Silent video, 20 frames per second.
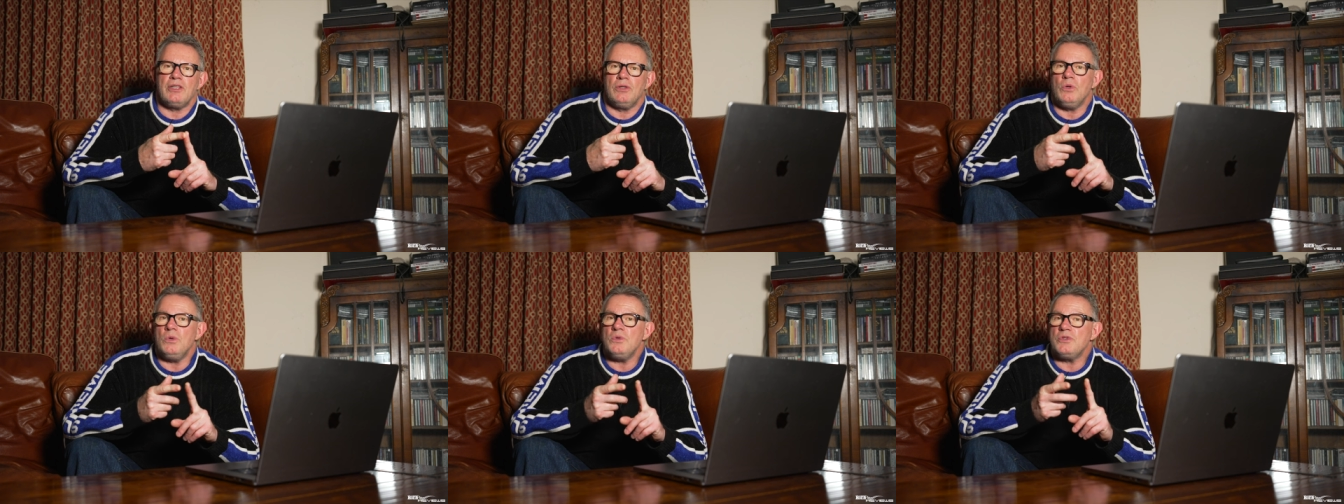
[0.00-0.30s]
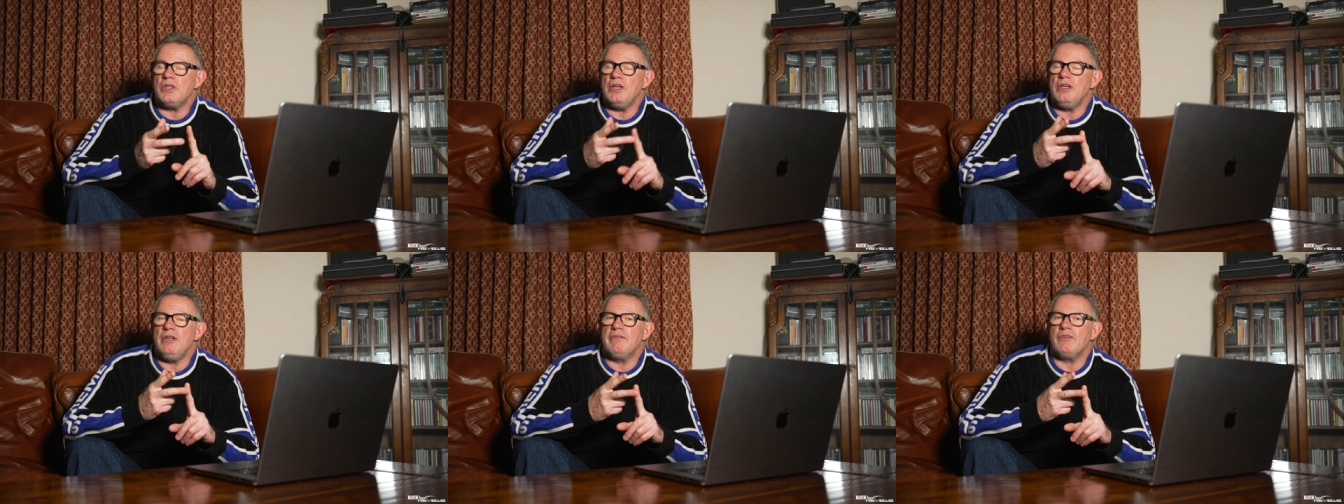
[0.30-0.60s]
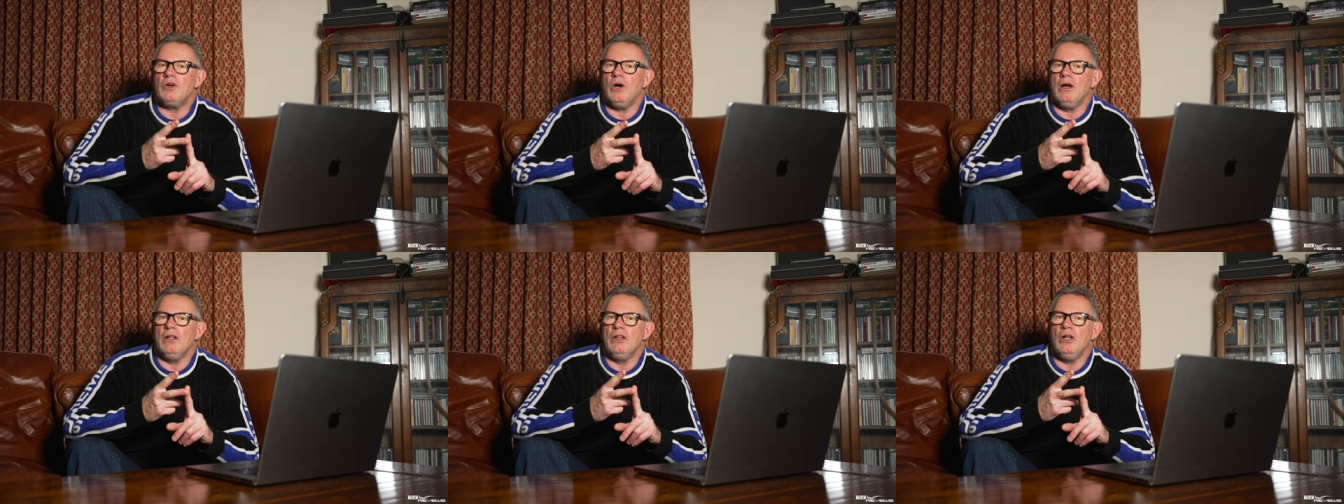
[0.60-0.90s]
and also you've
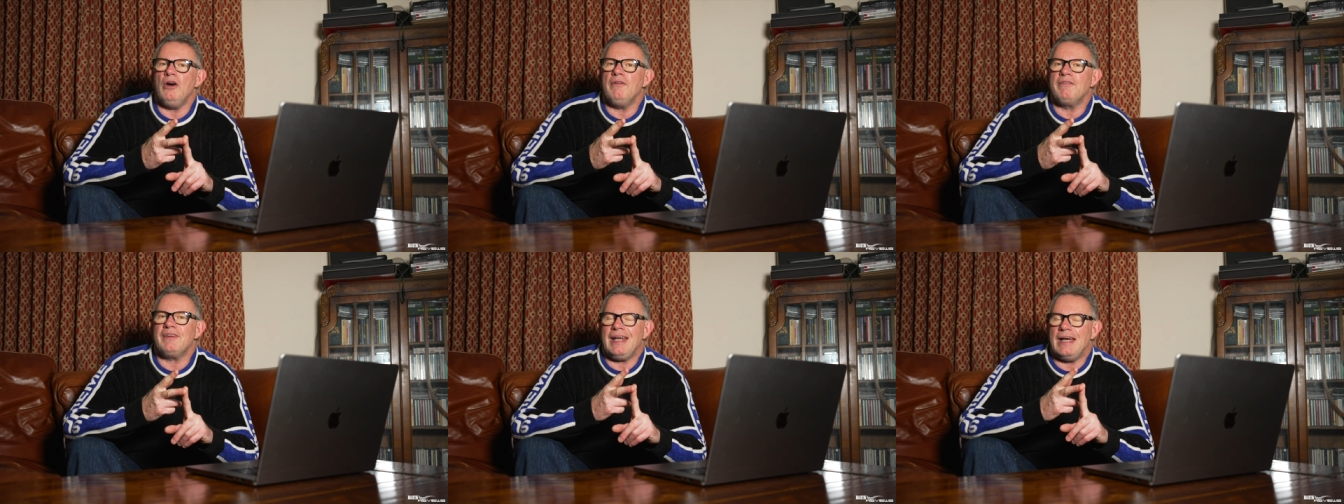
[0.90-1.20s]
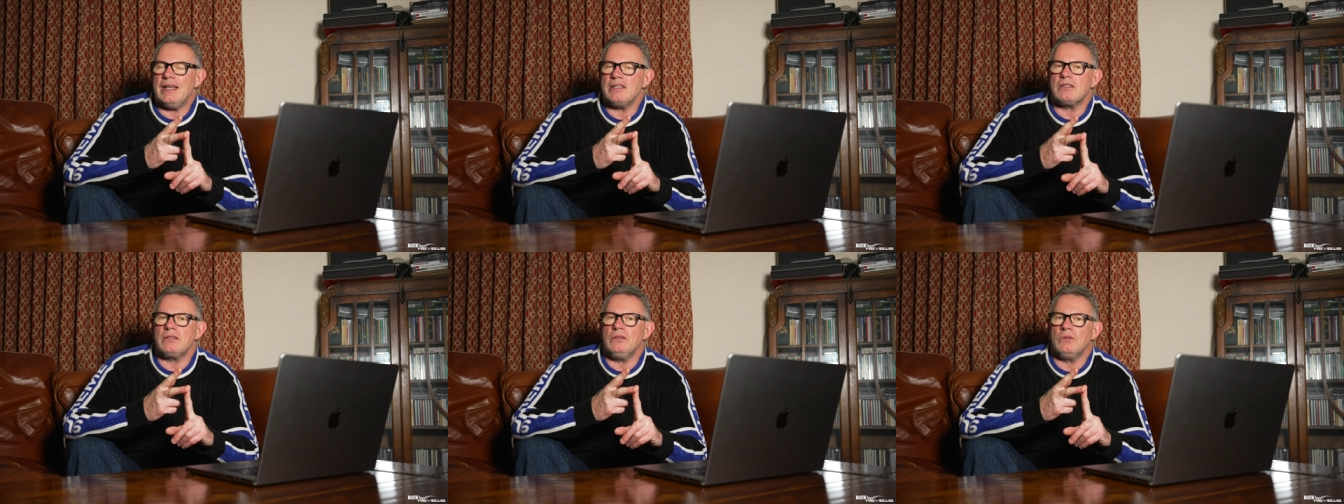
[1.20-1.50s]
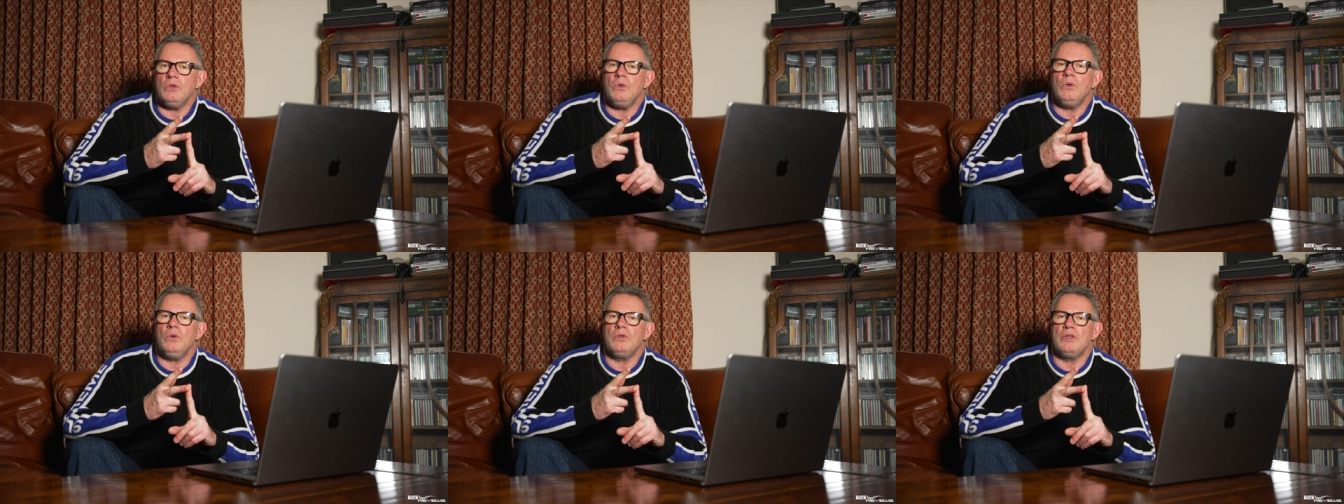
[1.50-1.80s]
got a lot of
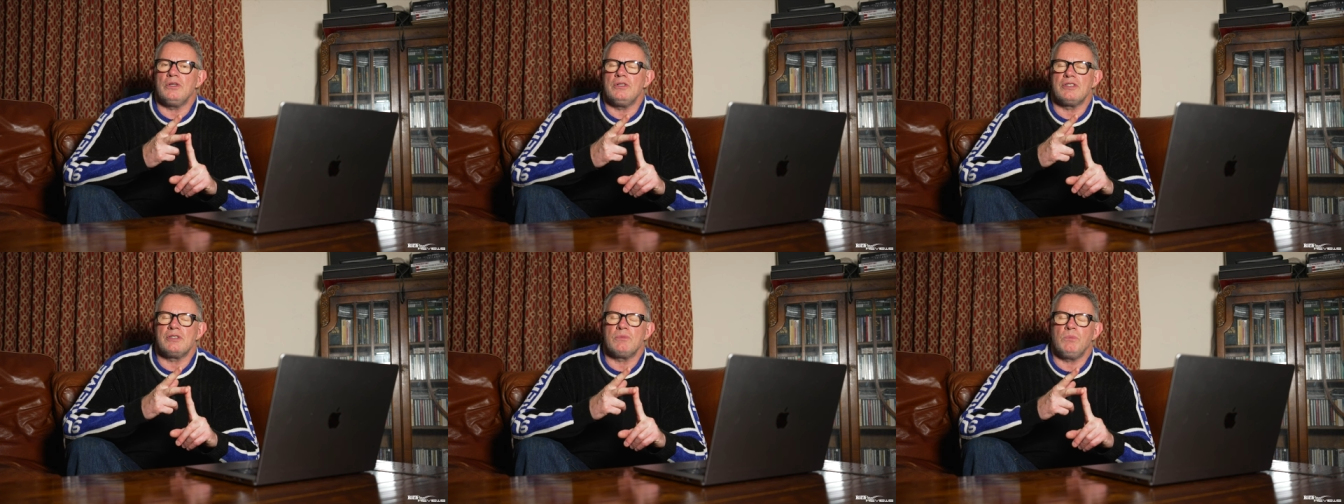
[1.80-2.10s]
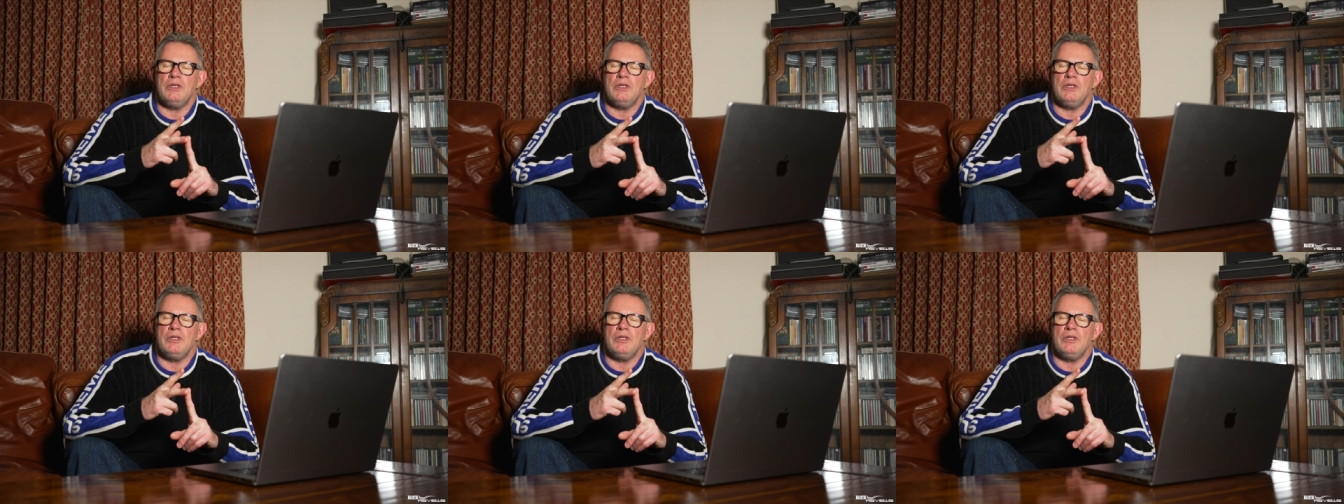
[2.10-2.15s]
cancelled orders,